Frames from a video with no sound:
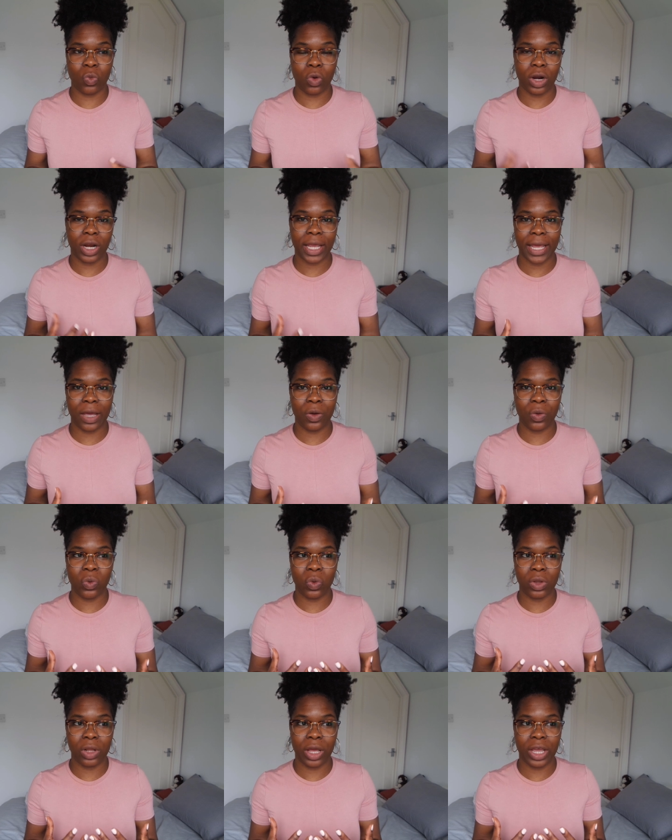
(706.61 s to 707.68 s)
work out
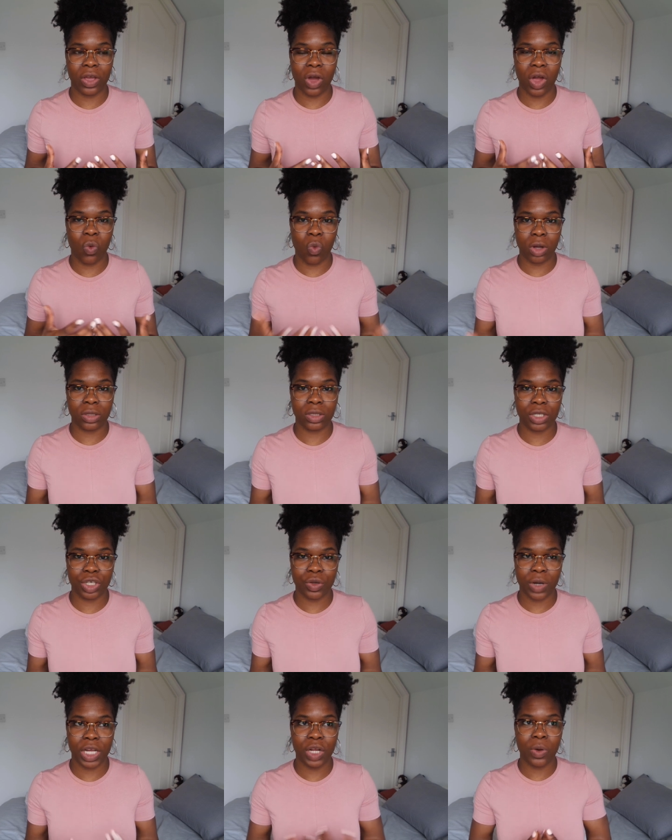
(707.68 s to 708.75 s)
like I want
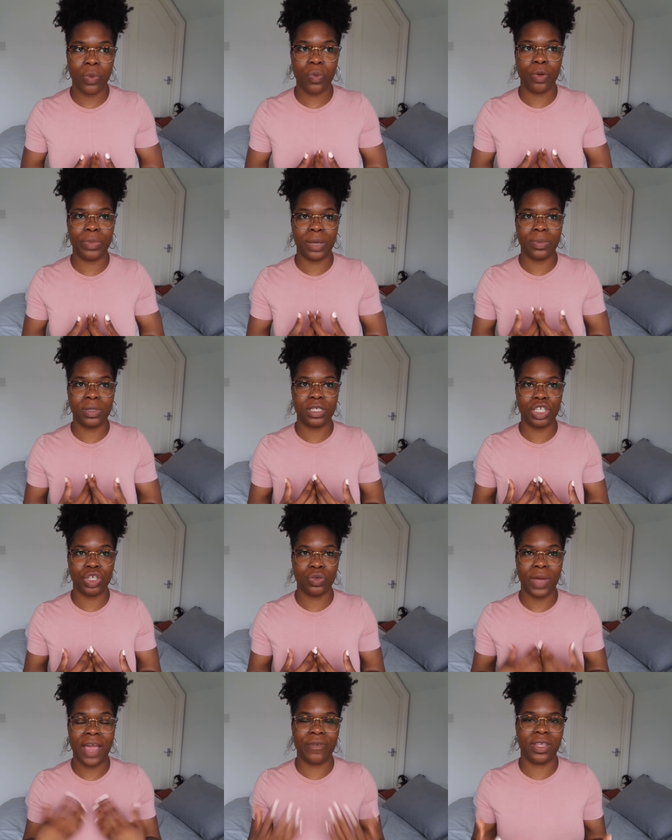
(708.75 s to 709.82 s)
to I know I won't be able to
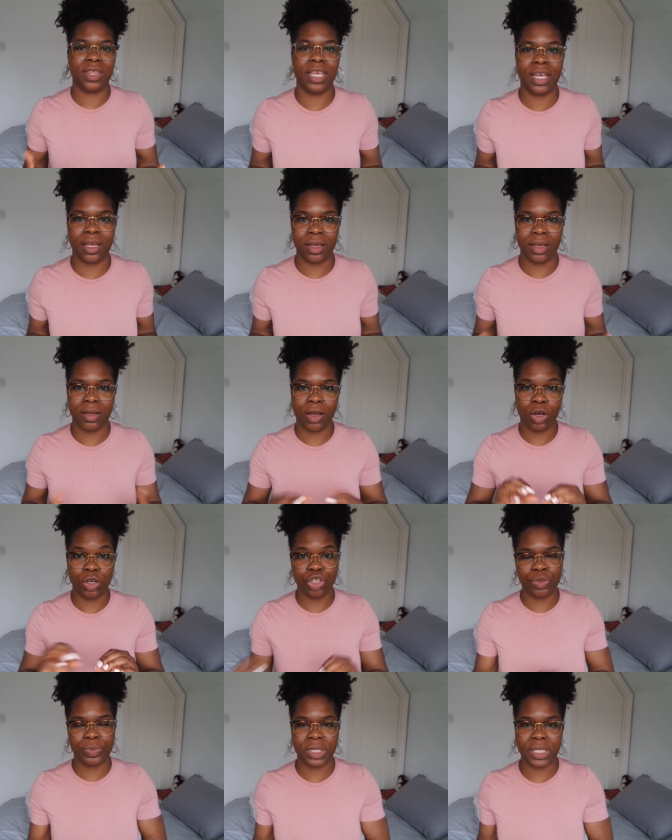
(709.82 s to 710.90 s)
do everything
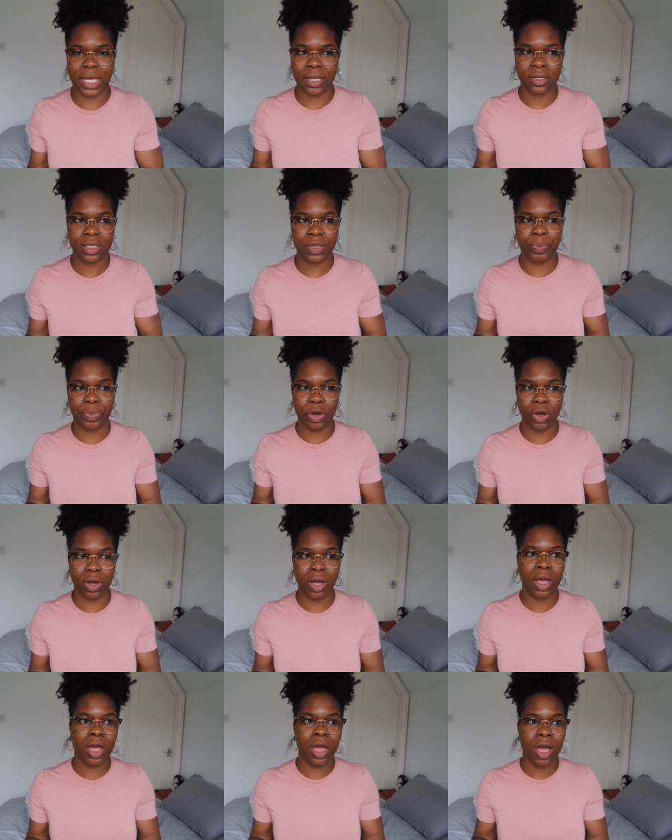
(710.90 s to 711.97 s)
100%
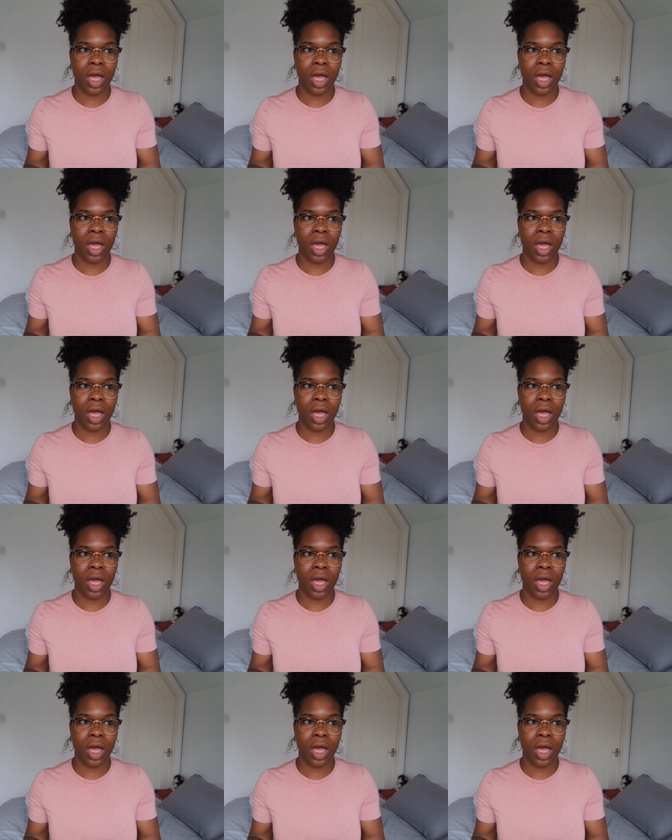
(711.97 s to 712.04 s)
but